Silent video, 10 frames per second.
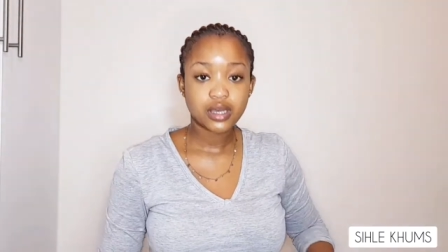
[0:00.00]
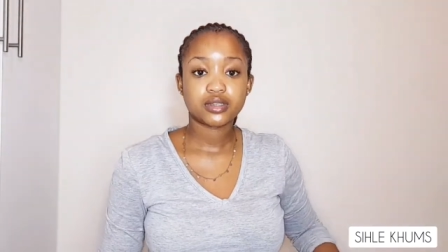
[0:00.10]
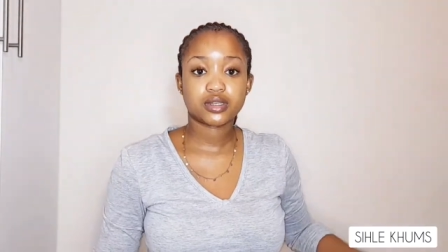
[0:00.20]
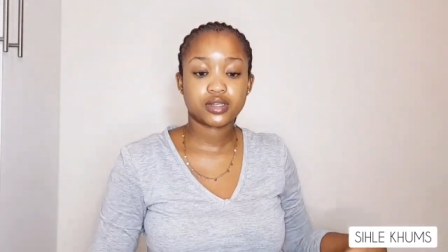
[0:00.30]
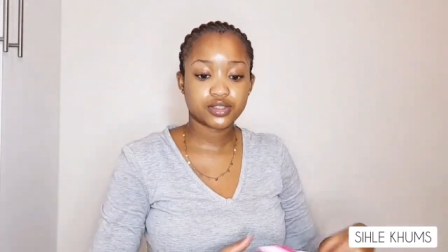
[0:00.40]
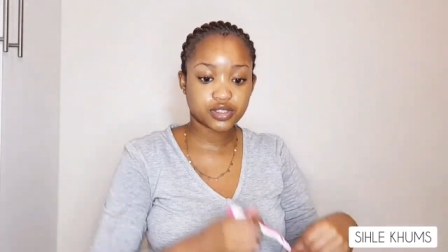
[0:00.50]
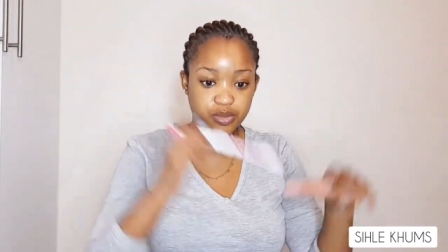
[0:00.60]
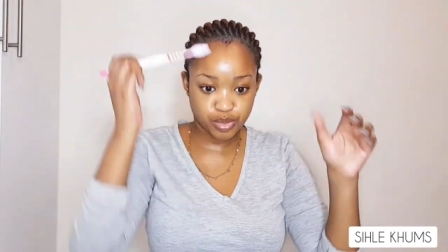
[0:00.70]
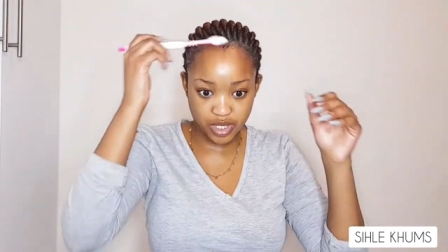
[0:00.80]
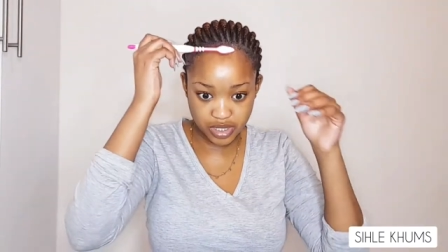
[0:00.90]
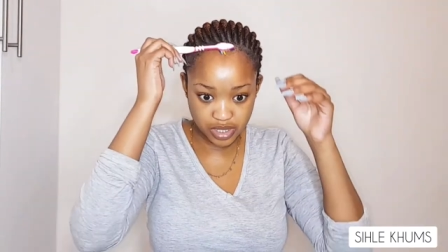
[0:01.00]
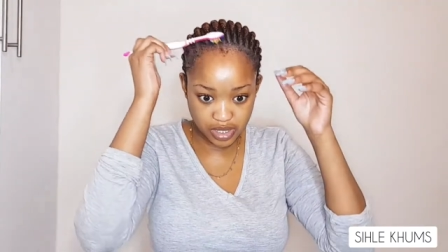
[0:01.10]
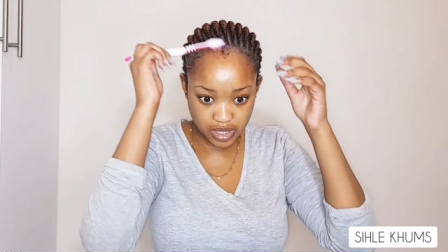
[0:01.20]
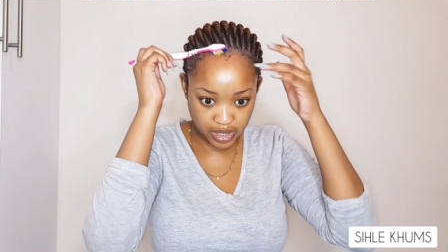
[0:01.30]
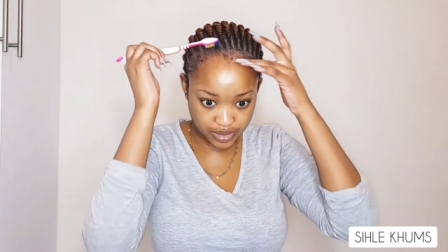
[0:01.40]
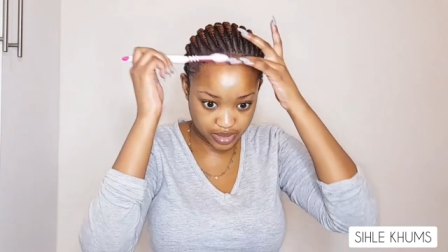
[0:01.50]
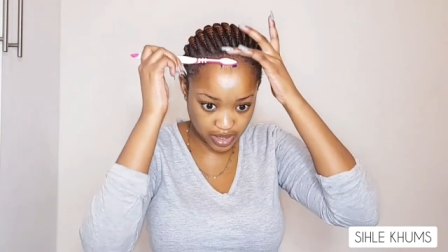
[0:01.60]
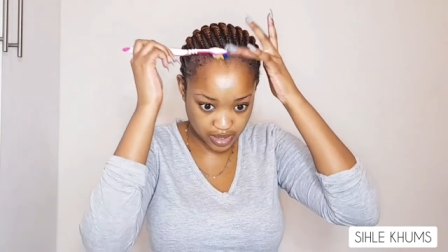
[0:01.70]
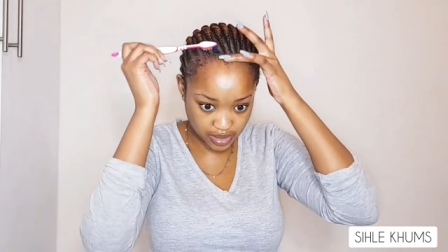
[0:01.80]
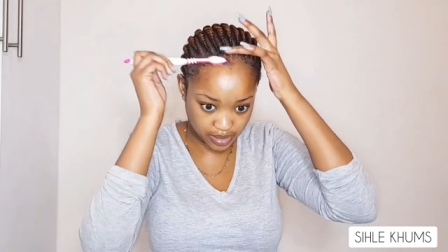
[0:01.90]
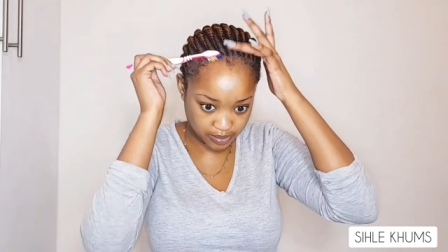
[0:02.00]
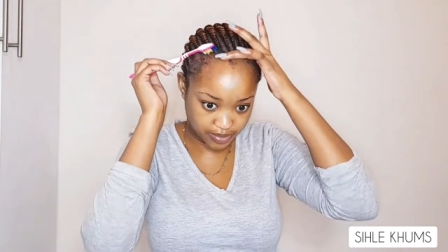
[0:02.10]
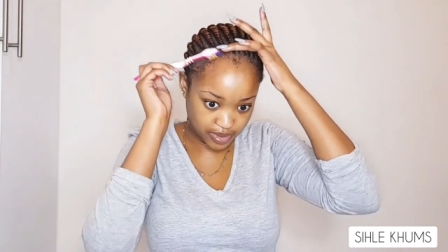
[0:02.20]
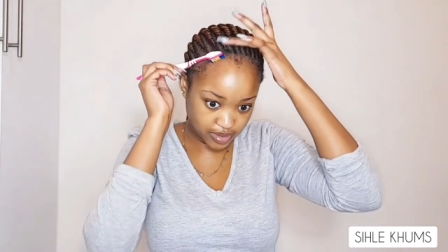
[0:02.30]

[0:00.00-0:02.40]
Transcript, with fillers: so let's just brush the hairs up